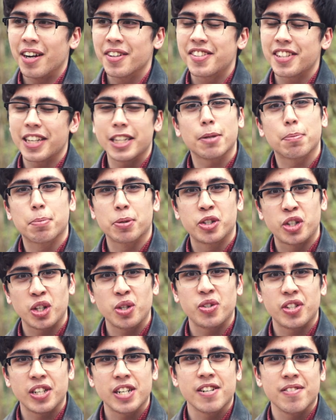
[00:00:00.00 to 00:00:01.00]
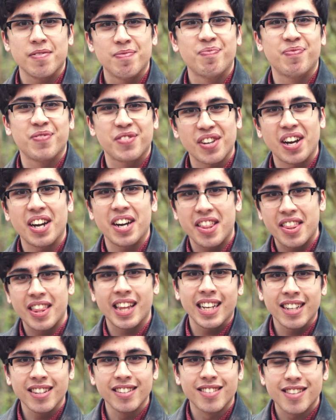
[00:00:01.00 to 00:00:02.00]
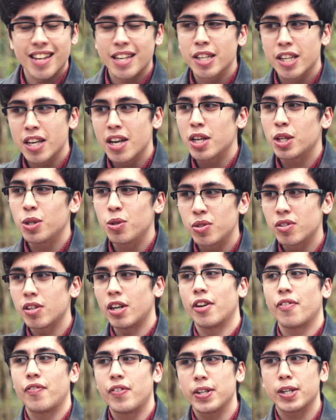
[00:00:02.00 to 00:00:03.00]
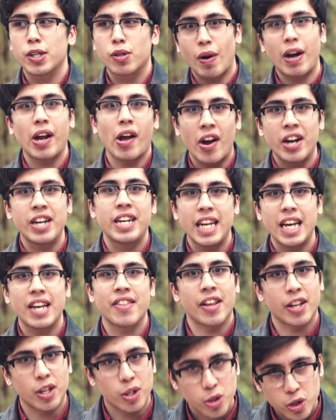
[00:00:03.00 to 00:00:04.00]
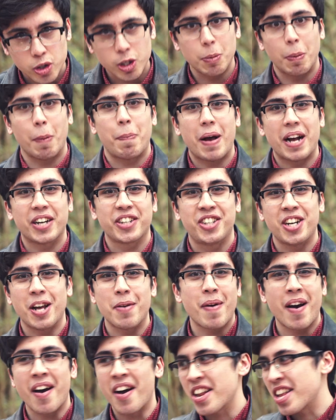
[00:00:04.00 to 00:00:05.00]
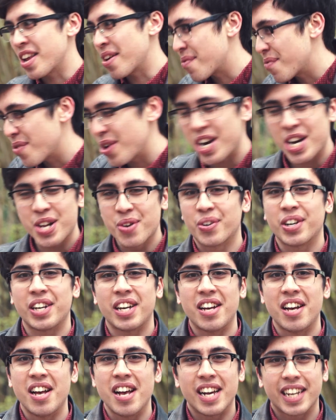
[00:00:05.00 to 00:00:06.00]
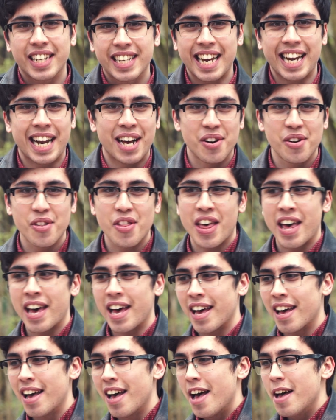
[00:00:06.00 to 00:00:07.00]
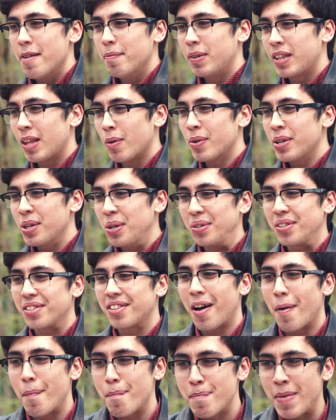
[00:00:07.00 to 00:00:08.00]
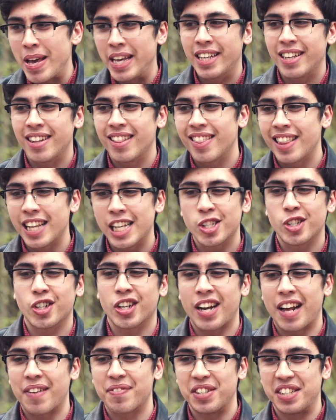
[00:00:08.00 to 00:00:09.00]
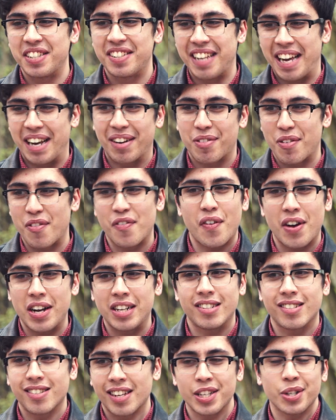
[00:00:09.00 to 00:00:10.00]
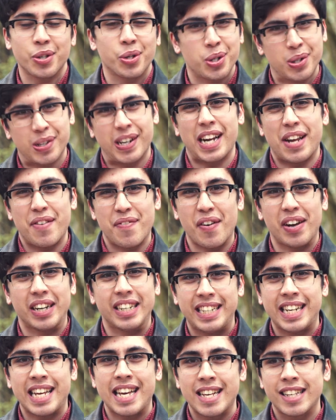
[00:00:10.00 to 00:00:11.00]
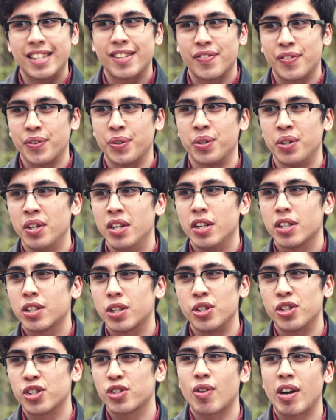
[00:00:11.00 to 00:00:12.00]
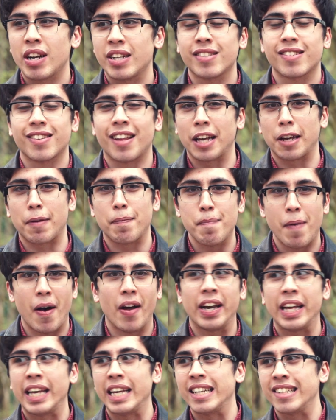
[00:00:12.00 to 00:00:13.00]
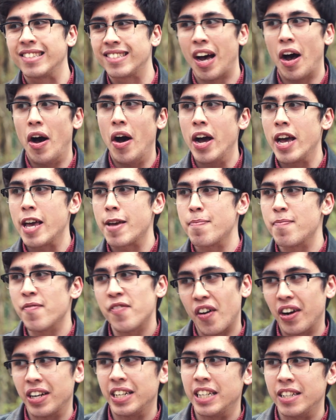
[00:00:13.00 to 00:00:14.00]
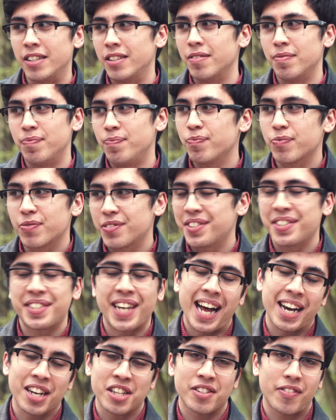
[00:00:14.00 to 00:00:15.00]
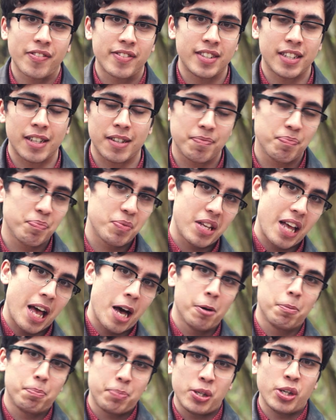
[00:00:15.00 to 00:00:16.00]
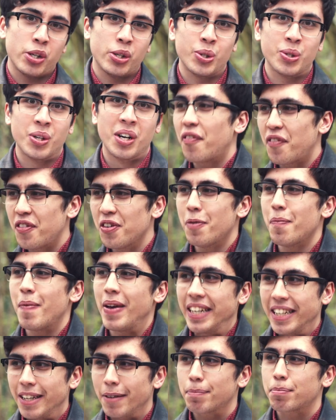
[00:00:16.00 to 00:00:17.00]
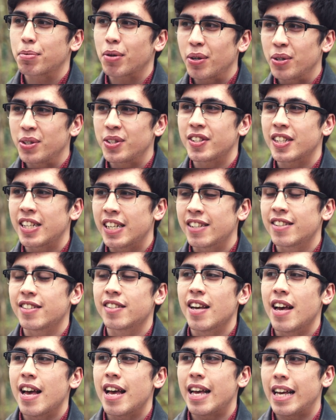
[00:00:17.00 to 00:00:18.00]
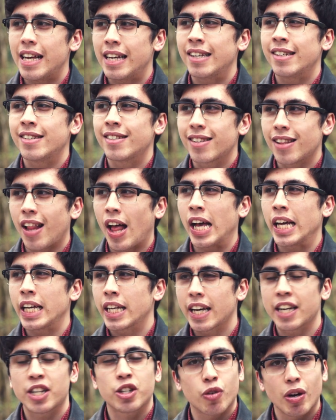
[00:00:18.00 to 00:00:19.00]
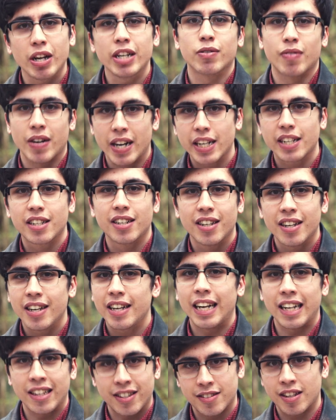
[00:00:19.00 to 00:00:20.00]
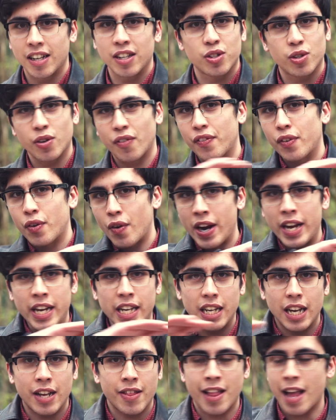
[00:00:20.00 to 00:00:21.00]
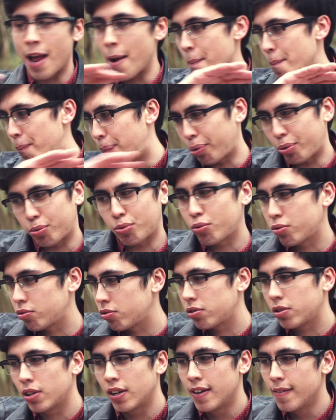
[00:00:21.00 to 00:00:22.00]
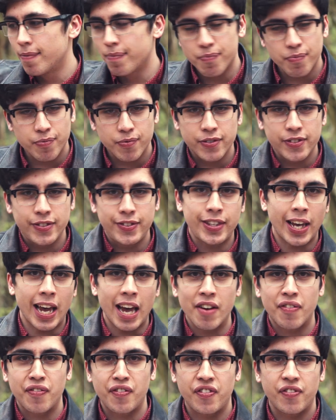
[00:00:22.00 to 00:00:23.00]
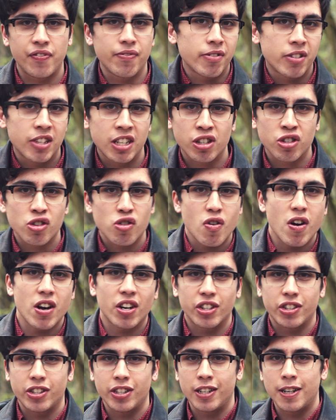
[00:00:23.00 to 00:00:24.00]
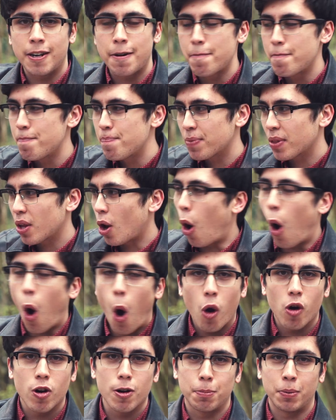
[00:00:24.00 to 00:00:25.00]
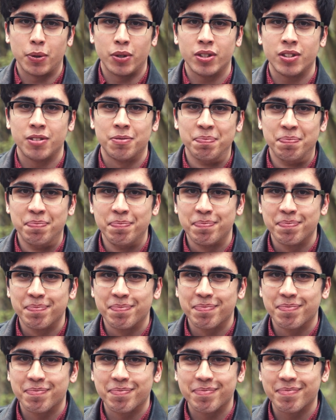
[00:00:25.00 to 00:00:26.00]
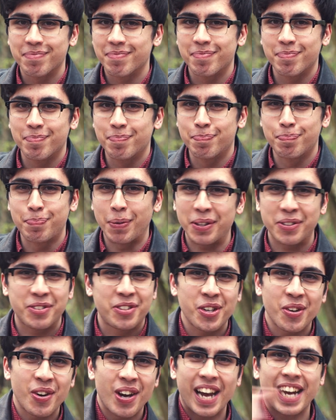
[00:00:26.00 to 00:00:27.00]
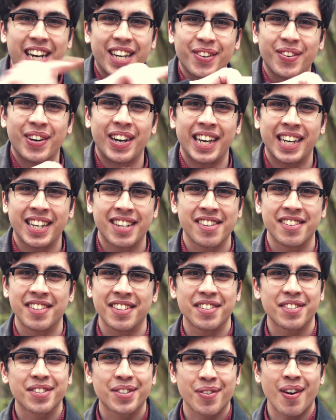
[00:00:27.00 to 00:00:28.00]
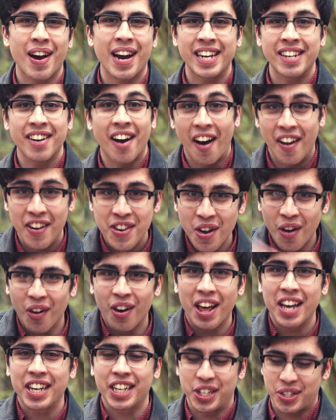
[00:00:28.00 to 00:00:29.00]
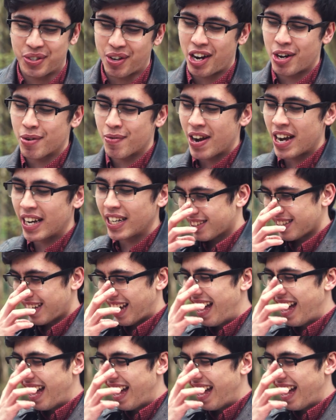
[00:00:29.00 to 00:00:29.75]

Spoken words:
I'd say the producing side of things. Like, you start off with a great idea that you're super passionate about and you really wanna get out there. But then when you start making things, you're gonna have to sacrifice like your creative ideas for constraints like money, time, finding talent to help you. The filmmaking process is like a train wreck. It starts off great and then death, destruction, horrible. But do it anyway, because it's great. Not like a train wreck.